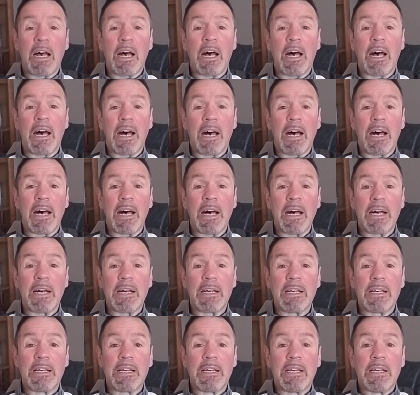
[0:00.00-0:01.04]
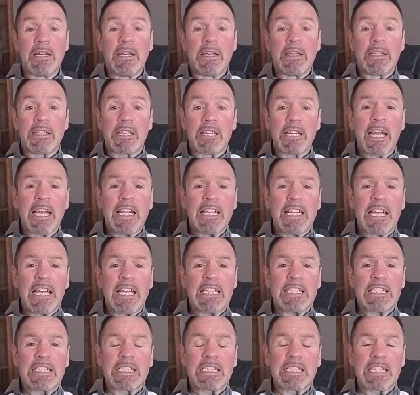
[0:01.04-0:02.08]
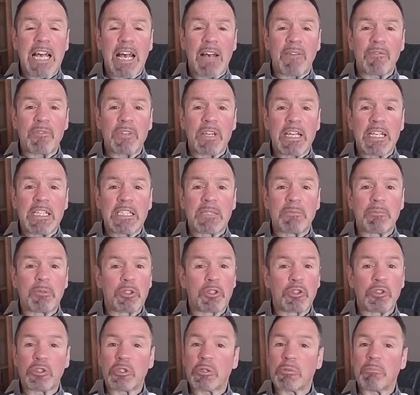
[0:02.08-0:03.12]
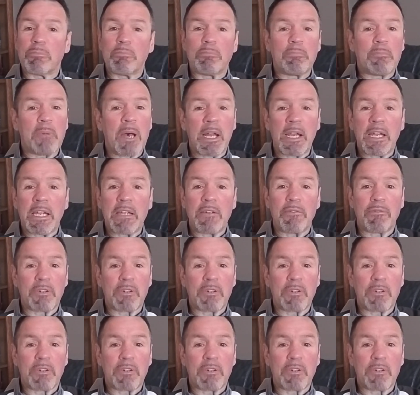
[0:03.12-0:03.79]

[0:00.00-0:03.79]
The 1970s produced many